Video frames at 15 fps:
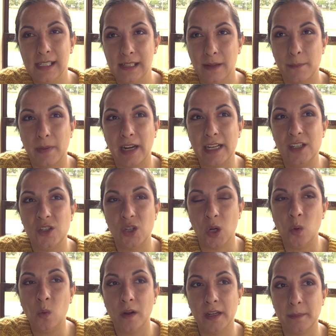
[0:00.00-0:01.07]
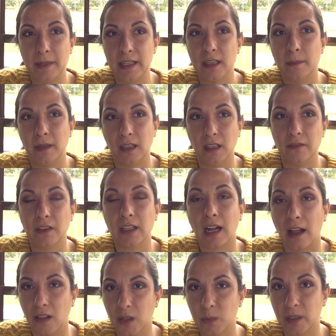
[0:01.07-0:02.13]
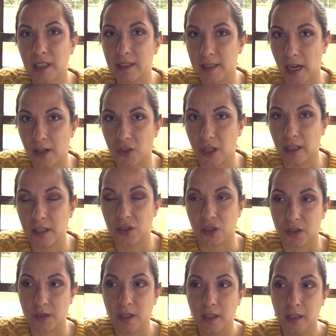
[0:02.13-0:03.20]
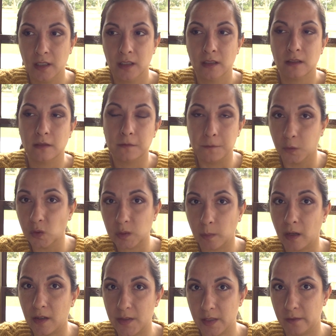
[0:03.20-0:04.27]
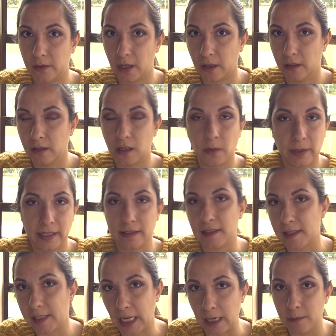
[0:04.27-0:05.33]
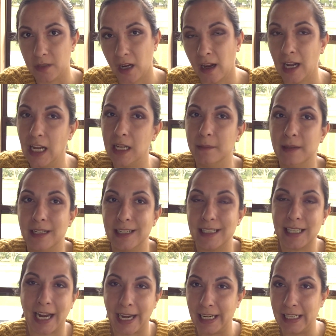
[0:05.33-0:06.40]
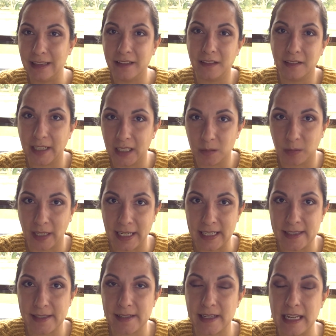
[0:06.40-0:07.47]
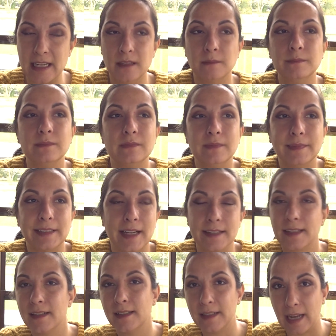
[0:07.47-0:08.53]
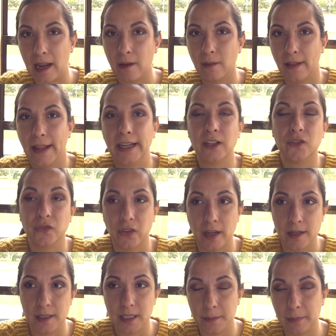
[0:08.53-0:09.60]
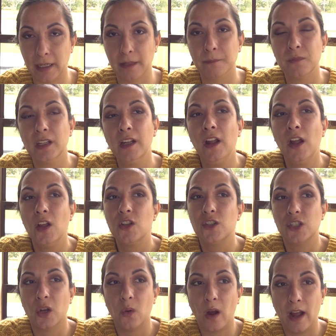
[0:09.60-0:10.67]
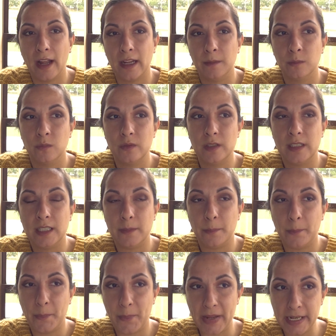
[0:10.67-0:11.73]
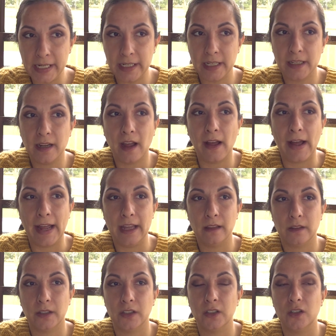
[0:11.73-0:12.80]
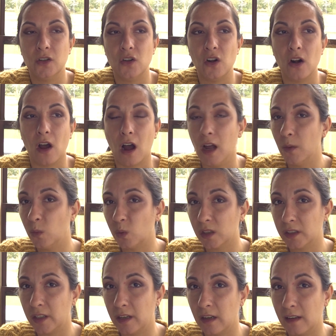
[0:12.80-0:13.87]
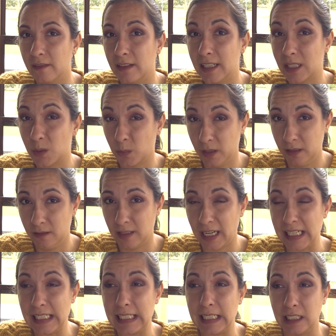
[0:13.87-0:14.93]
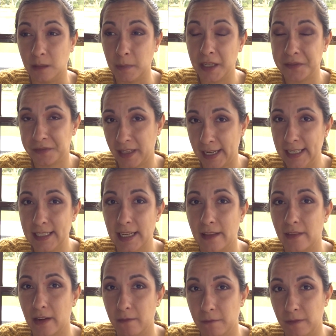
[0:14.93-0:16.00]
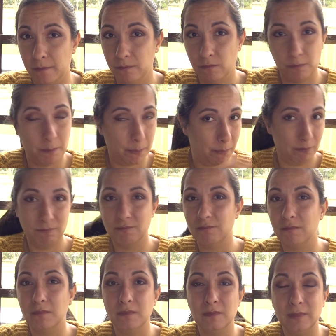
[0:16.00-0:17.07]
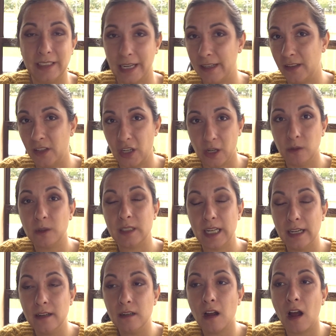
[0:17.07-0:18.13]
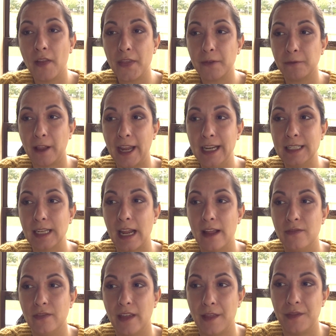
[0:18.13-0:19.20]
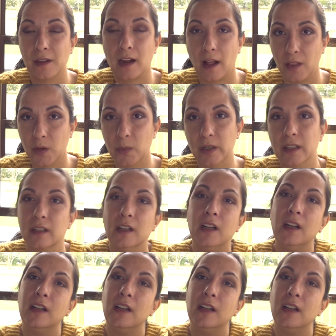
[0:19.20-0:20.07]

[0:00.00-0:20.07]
But I don't want to be in the middle of the color work section. It's just 4 balls of yarn going at the same time in a tiny little airplane seat. Doesn't sound like fun to me. So I am debating either not working on this one until my flight and then getting the yoke done on the flight and then the color work